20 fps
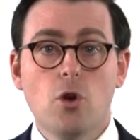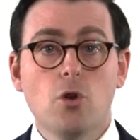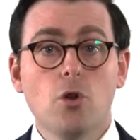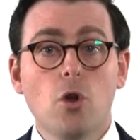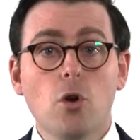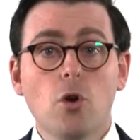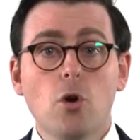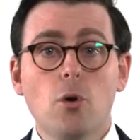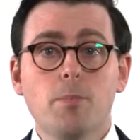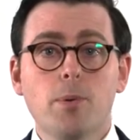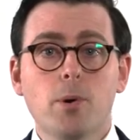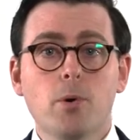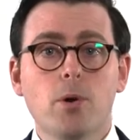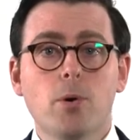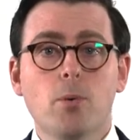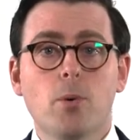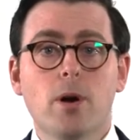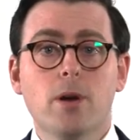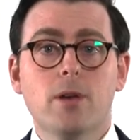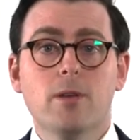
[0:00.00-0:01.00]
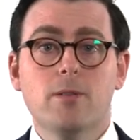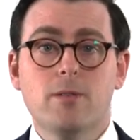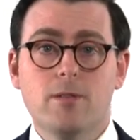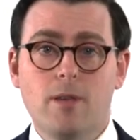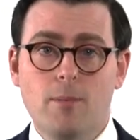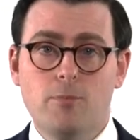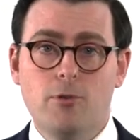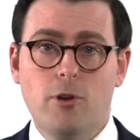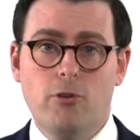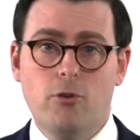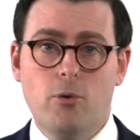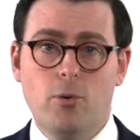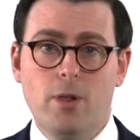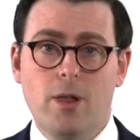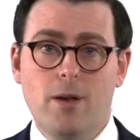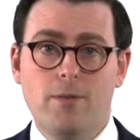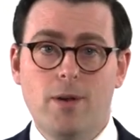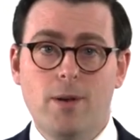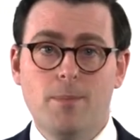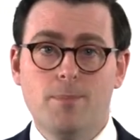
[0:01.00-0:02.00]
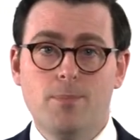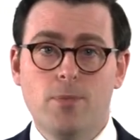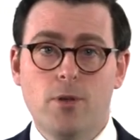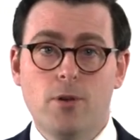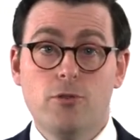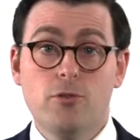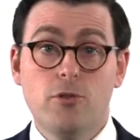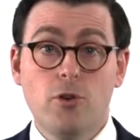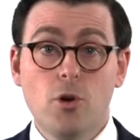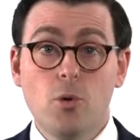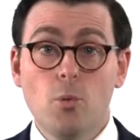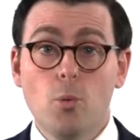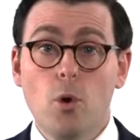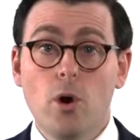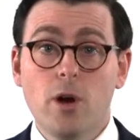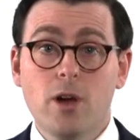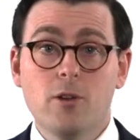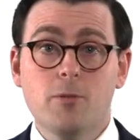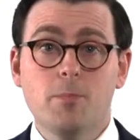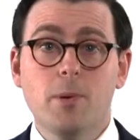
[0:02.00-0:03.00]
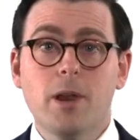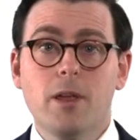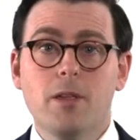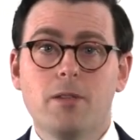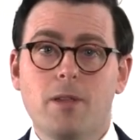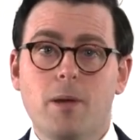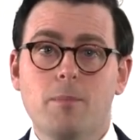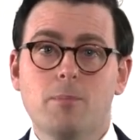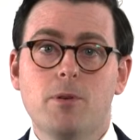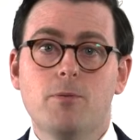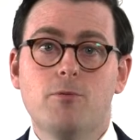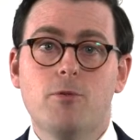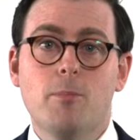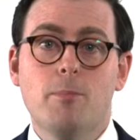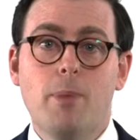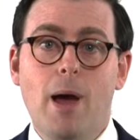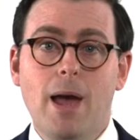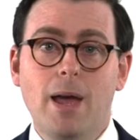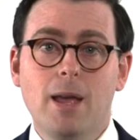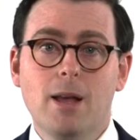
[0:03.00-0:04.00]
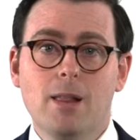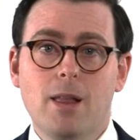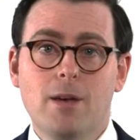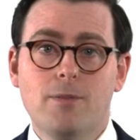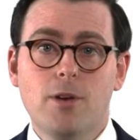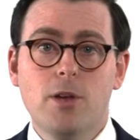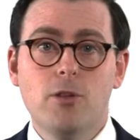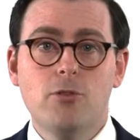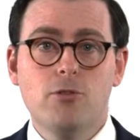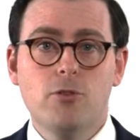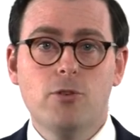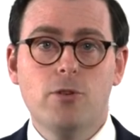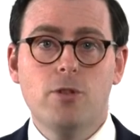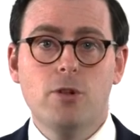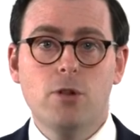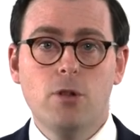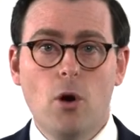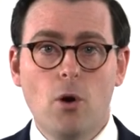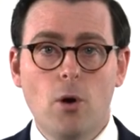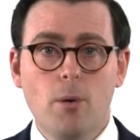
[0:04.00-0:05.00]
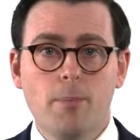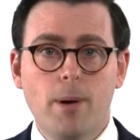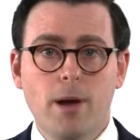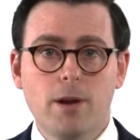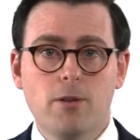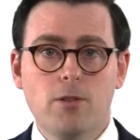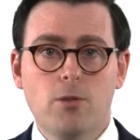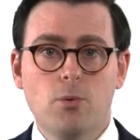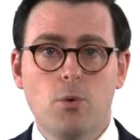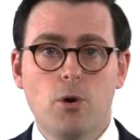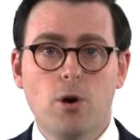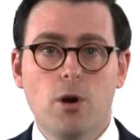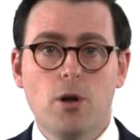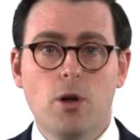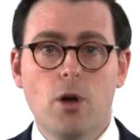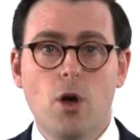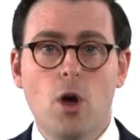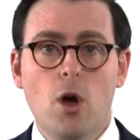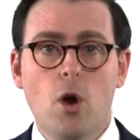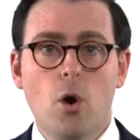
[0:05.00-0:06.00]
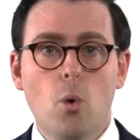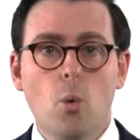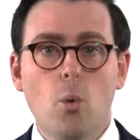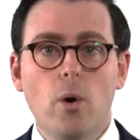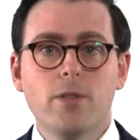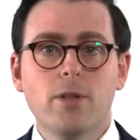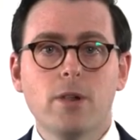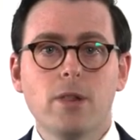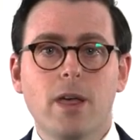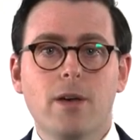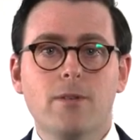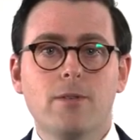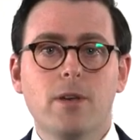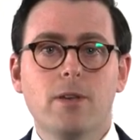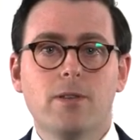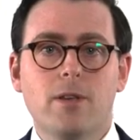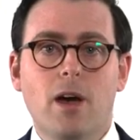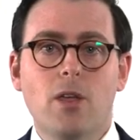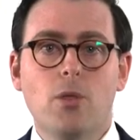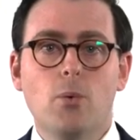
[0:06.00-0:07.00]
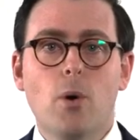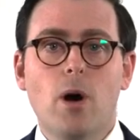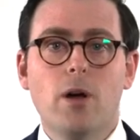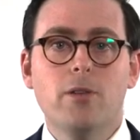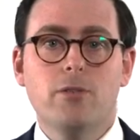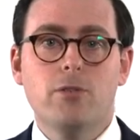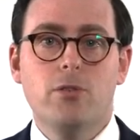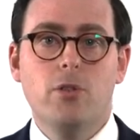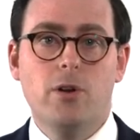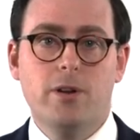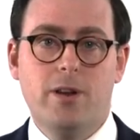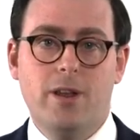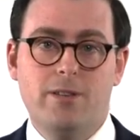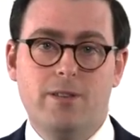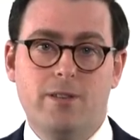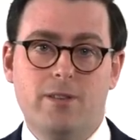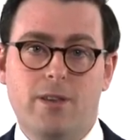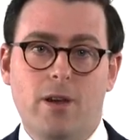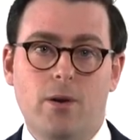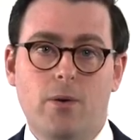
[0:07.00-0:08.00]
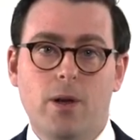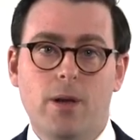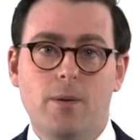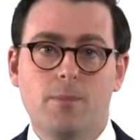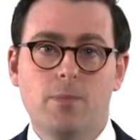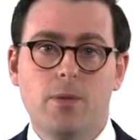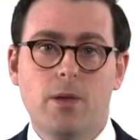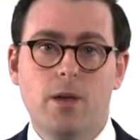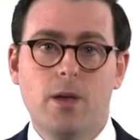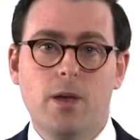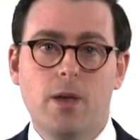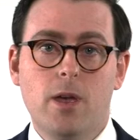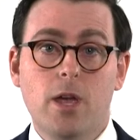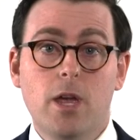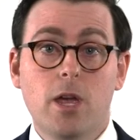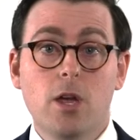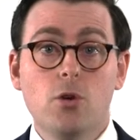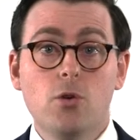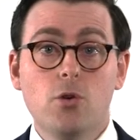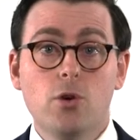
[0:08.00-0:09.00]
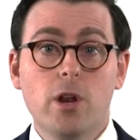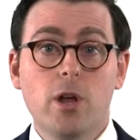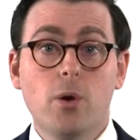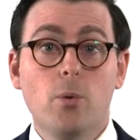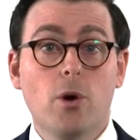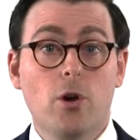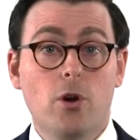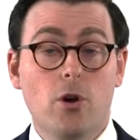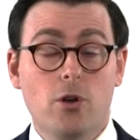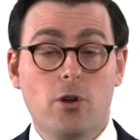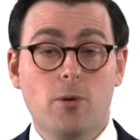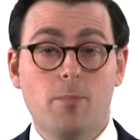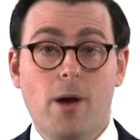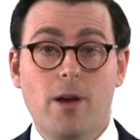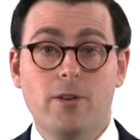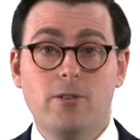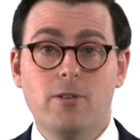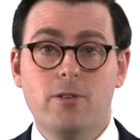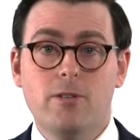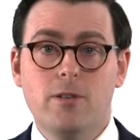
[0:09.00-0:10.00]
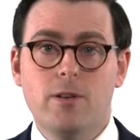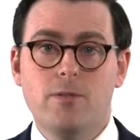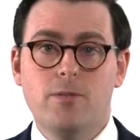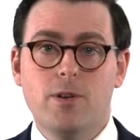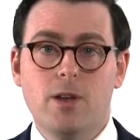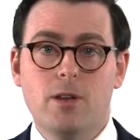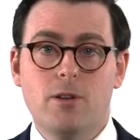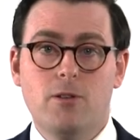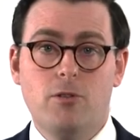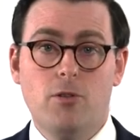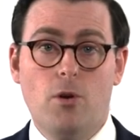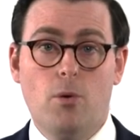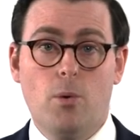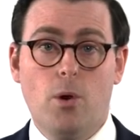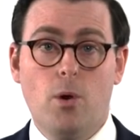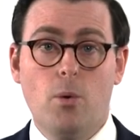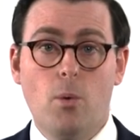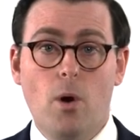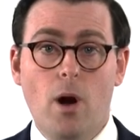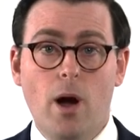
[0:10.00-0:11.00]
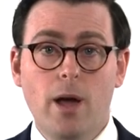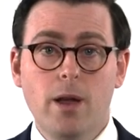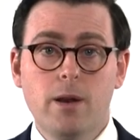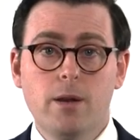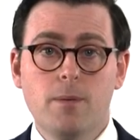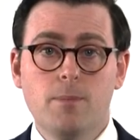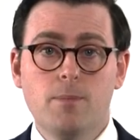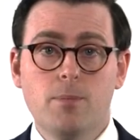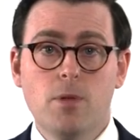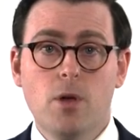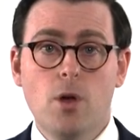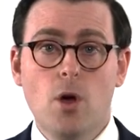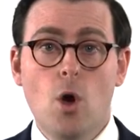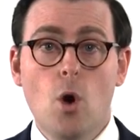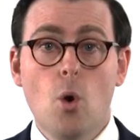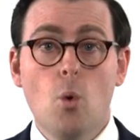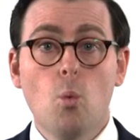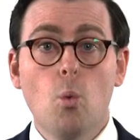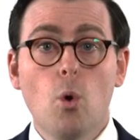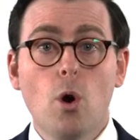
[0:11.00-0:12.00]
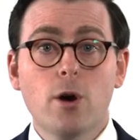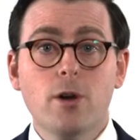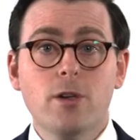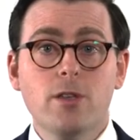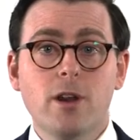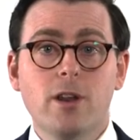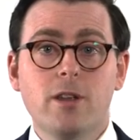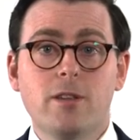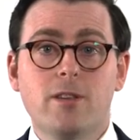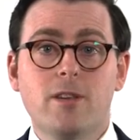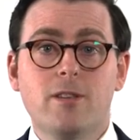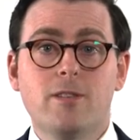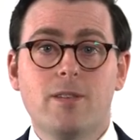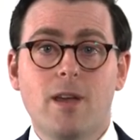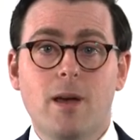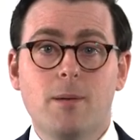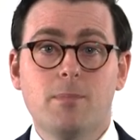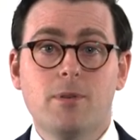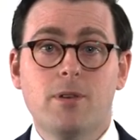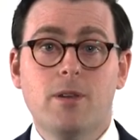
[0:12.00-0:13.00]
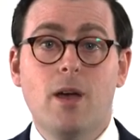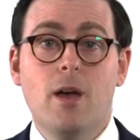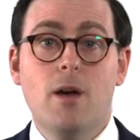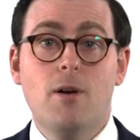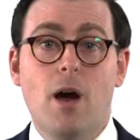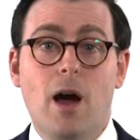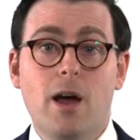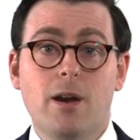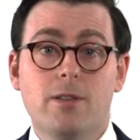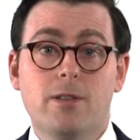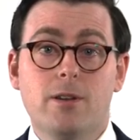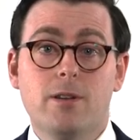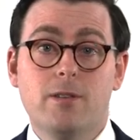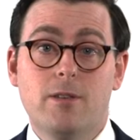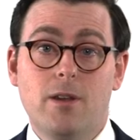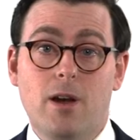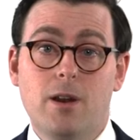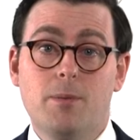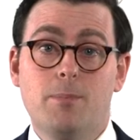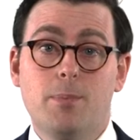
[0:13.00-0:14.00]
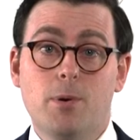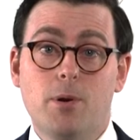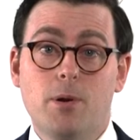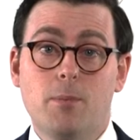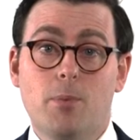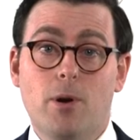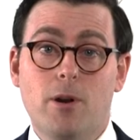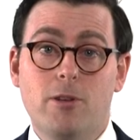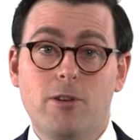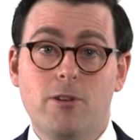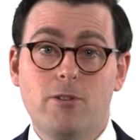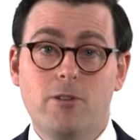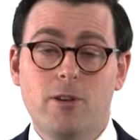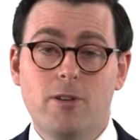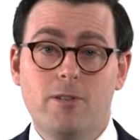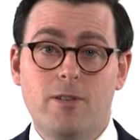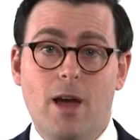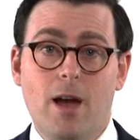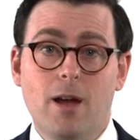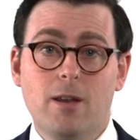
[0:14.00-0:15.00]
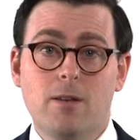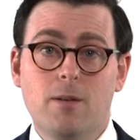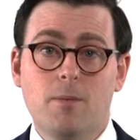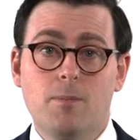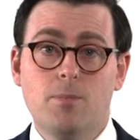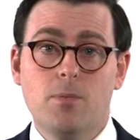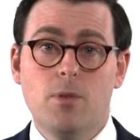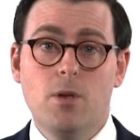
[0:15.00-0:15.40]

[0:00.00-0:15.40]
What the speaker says: Not all building work is subject to a levy. Certain work has been exempted from paying a levy due to the low impact of the work or where the levy is otherwise not necessary, including where an occupation certificate is not required, work that is exempt under the Design and Building Practitioners Act,